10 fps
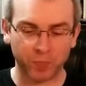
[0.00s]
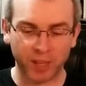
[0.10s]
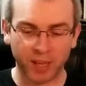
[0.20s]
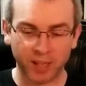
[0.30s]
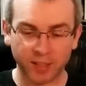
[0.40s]

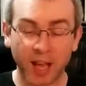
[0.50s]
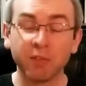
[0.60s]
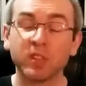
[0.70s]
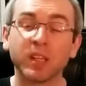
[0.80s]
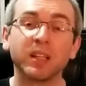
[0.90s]
and
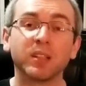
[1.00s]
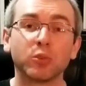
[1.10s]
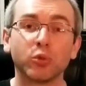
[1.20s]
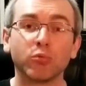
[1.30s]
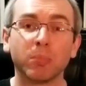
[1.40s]
I've decided
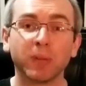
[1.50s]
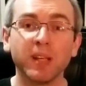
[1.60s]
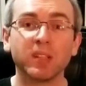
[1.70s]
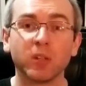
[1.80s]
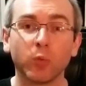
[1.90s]
to
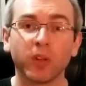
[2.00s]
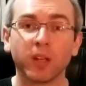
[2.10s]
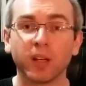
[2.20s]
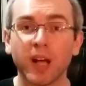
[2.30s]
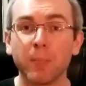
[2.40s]
replace it with
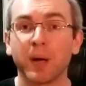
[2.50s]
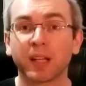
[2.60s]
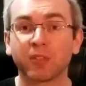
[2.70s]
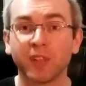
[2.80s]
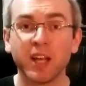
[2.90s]
a
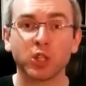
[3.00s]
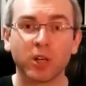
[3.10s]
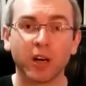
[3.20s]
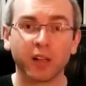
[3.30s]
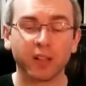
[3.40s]
compact flash
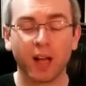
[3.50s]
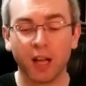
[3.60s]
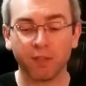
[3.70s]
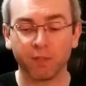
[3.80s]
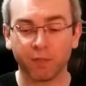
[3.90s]
card.
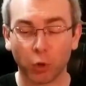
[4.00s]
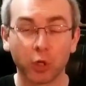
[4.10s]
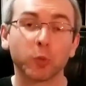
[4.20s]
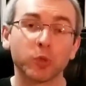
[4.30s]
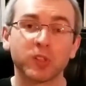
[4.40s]
I
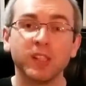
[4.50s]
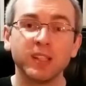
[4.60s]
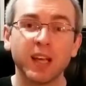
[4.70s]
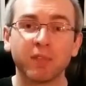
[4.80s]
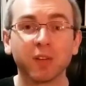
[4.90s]
heard it was
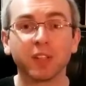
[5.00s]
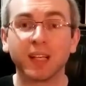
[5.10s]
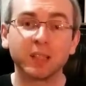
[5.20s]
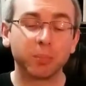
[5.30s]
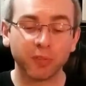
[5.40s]
easy, I've never
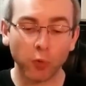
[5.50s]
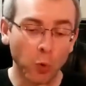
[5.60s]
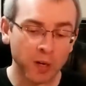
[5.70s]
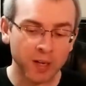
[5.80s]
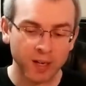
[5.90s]
done it
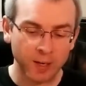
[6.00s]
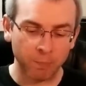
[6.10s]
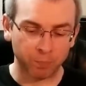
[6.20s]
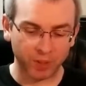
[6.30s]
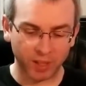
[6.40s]
before,
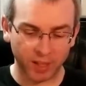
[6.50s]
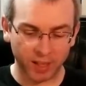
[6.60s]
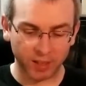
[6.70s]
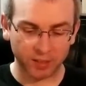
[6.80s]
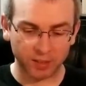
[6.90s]

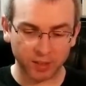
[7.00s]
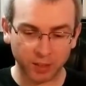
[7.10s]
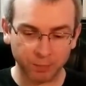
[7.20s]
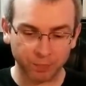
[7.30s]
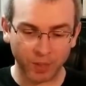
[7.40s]
and
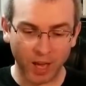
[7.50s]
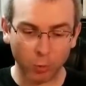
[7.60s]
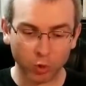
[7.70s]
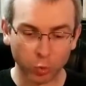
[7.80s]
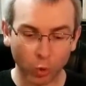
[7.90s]
um, I
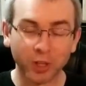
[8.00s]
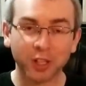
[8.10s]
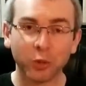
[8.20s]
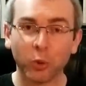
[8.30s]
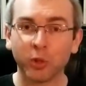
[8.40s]
was
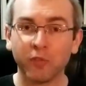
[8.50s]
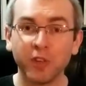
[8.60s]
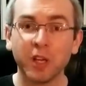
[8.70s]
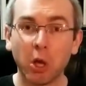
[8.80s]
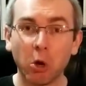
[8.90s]
working on a
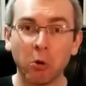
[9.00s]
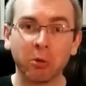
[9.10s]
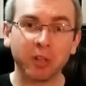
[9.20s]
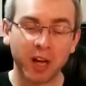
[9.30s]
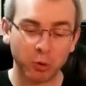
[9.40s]
video
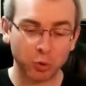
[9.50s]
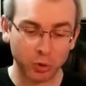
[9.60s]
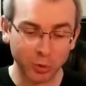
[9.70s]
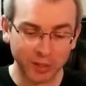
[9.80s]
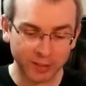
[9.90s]
on how to
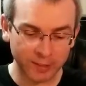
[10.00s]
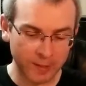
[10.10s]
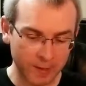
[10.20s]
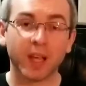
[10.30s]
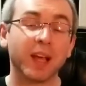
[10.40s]
do it,
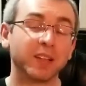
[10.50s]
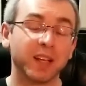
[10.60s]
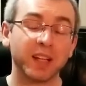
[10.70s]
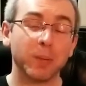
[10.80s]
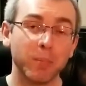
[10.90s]
and
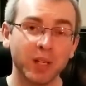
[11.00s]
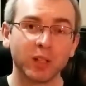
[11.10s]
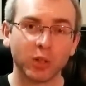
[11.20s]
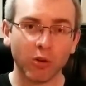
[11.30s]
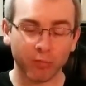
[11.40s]
in the
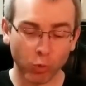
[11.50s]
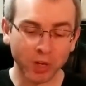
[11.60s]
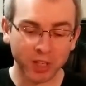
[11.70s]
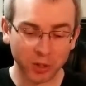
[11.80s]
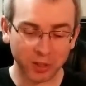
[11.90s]
middle of
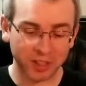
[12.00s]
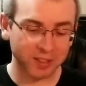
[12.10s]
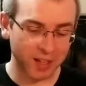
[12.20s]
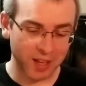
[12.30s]
working on it,